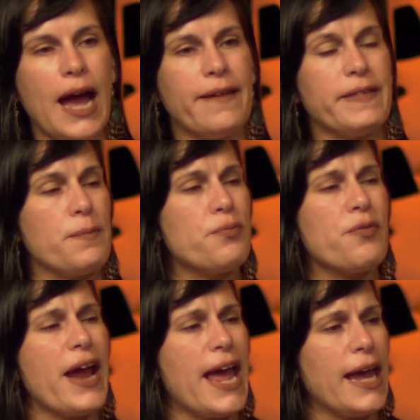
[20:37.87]
and they
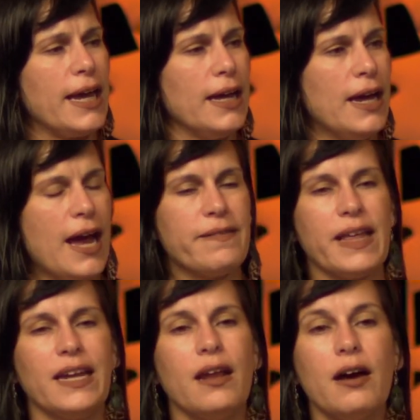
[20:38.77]
pray, and
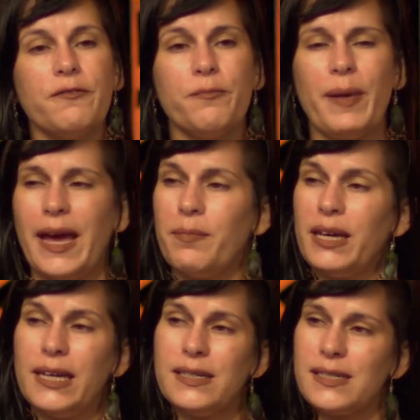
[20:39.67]
they love
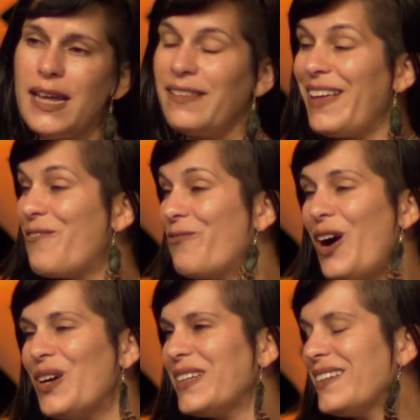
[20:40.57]
babies, and they
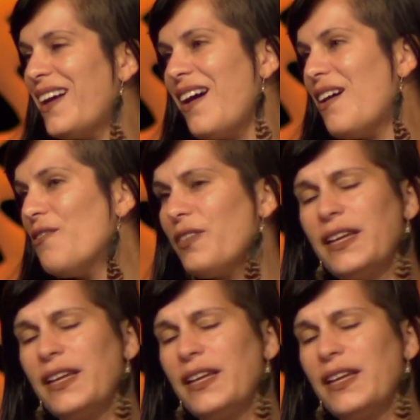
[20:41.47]
fall in love,